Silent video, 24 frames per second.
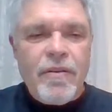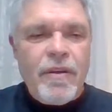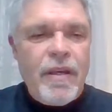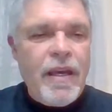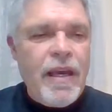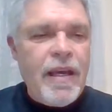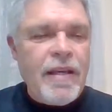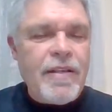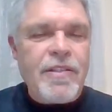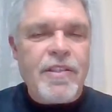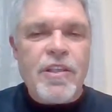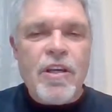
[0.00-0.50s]

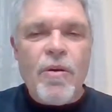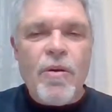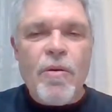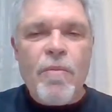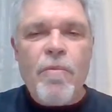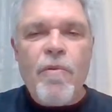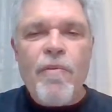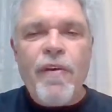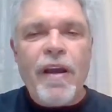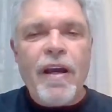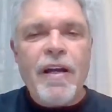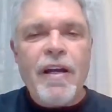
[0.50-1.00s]
Okay, so
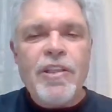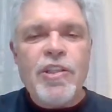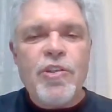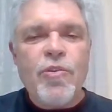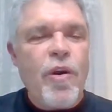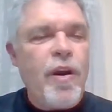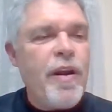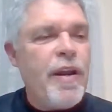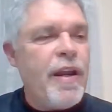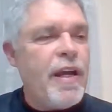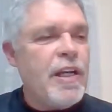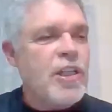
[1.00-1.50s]
moving on to
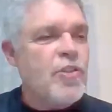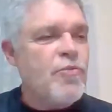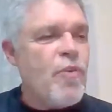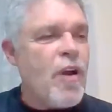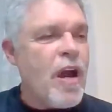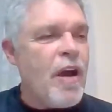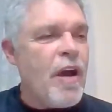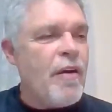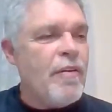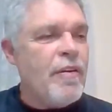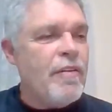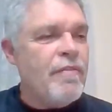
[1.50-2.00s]
our next
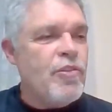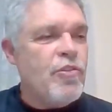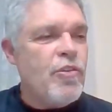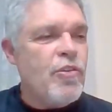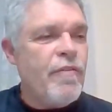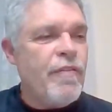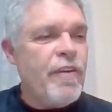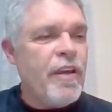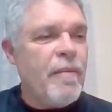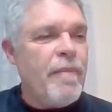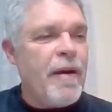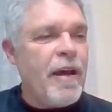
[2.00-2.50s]
round of
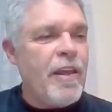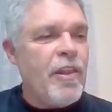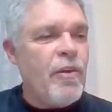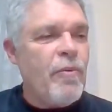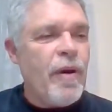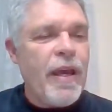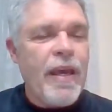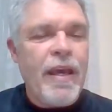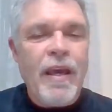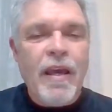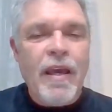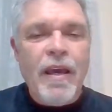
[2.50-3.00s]
trivia. By the
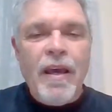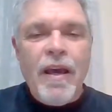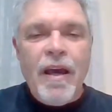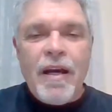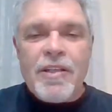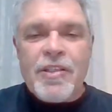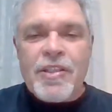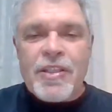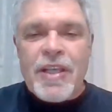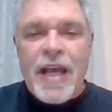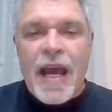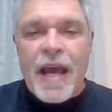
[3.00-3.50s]
way,
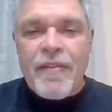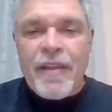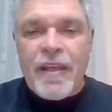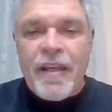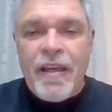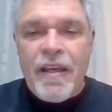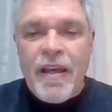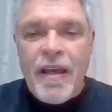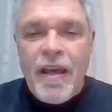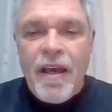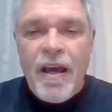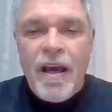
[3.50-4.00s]

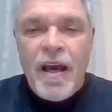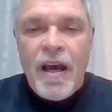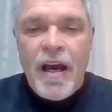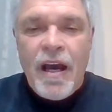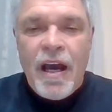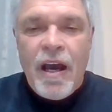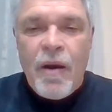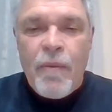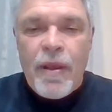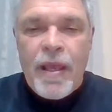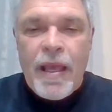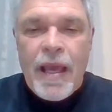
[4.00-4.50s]
sadly,
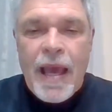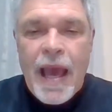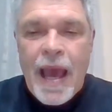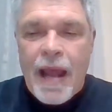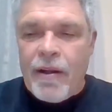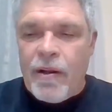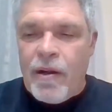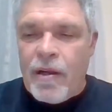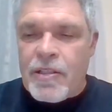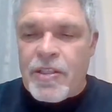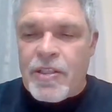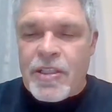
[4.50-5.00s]
we had
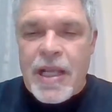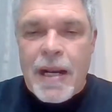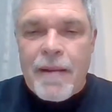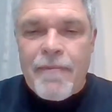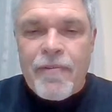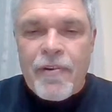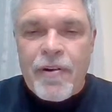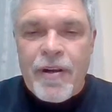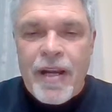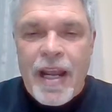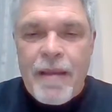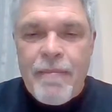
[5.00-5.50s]
it all set
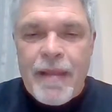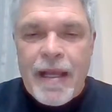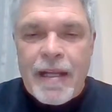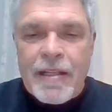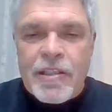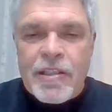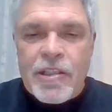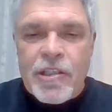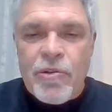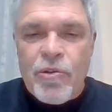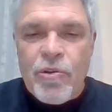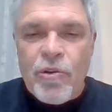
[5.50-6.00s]
up for Name
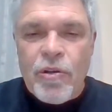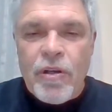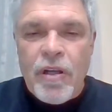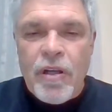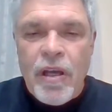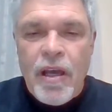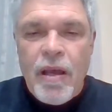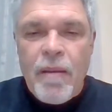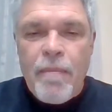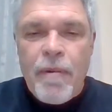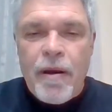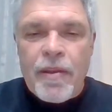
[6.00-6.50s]
That Tune,
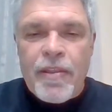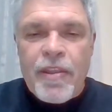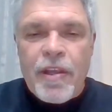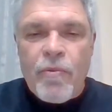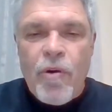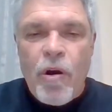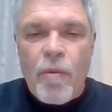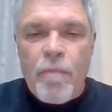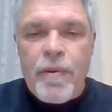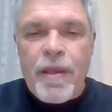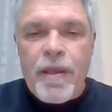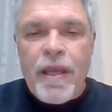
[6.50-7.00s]
but there
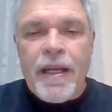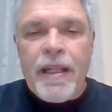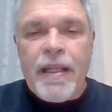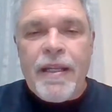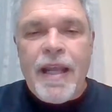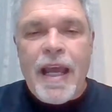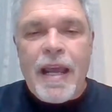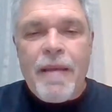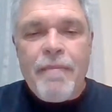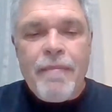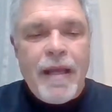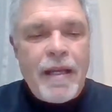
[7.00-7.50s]
won't be any
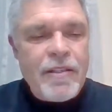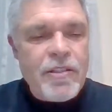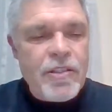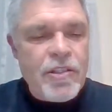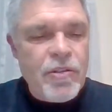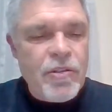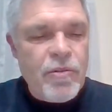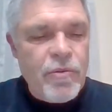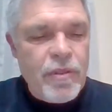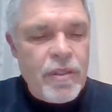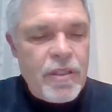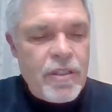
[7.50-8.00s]
Name That
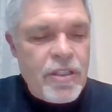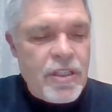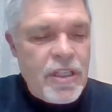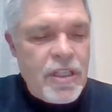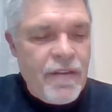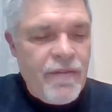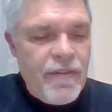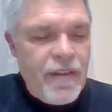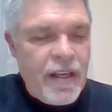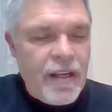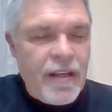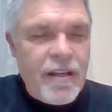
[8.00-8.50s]
Tune this
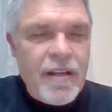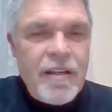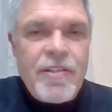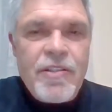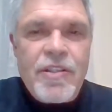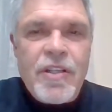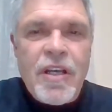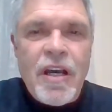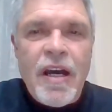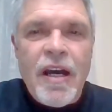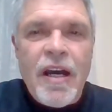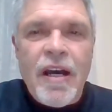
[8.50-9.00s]
evening
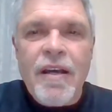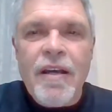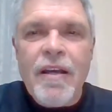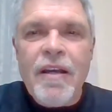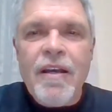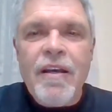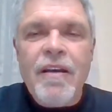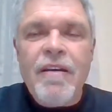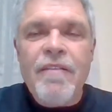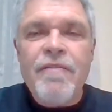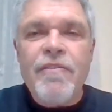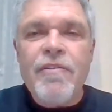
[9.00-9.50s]
because
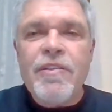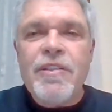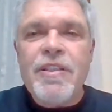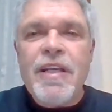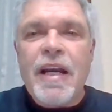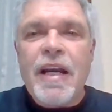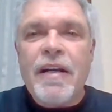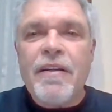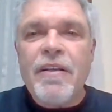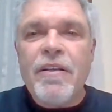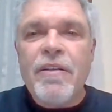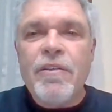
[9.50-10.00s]
for
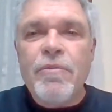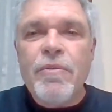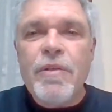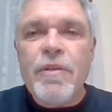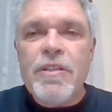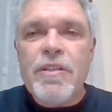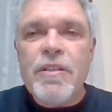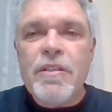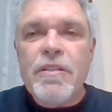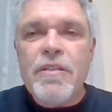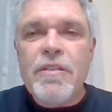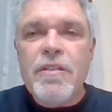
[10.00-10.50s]
technical
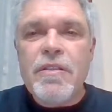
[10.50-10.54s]
reasons.